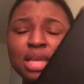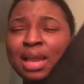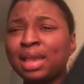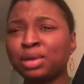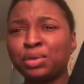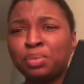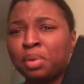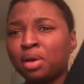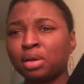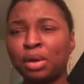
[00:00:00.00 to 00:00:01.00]
I had a
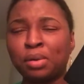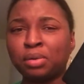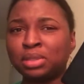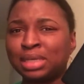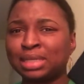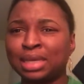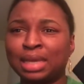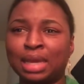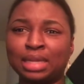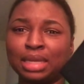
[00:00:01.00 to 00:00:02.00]
coupon code and I think I
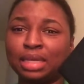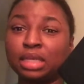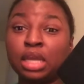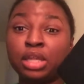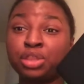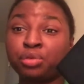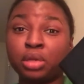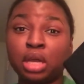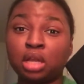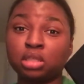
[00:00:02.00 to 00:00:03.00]
got like
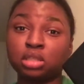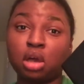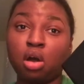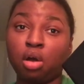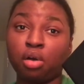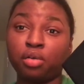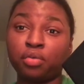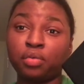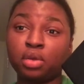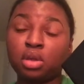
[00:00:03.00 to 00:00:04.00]
$3
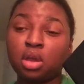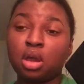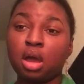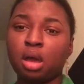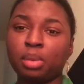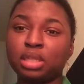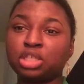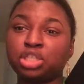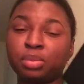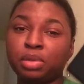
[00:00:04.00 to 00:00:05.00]
off. And then
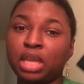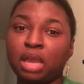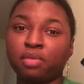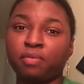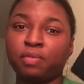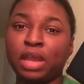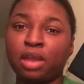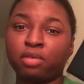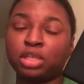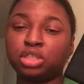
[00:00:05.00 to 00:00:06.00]
shipping, they have a
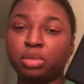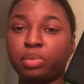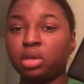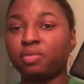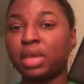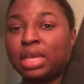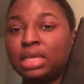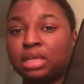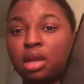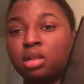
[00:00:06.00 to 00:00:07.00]
flat rate shipping of
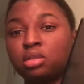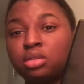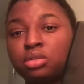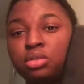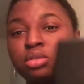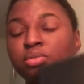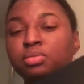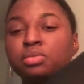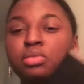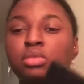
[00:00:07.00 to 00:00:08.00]
$8.
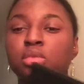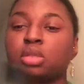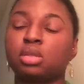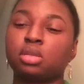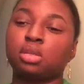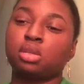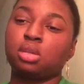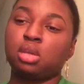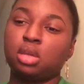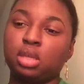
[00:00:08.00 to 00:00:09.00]

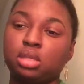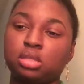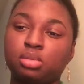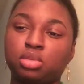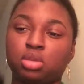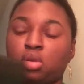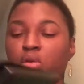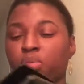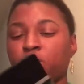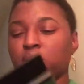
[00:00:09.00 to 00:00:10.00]
And so I'm just going to
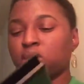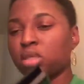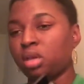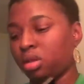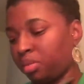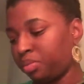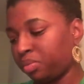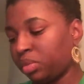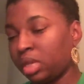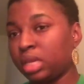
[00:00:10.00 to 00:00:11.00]
open this up.
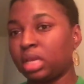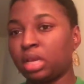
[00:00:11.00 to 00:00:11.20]
And it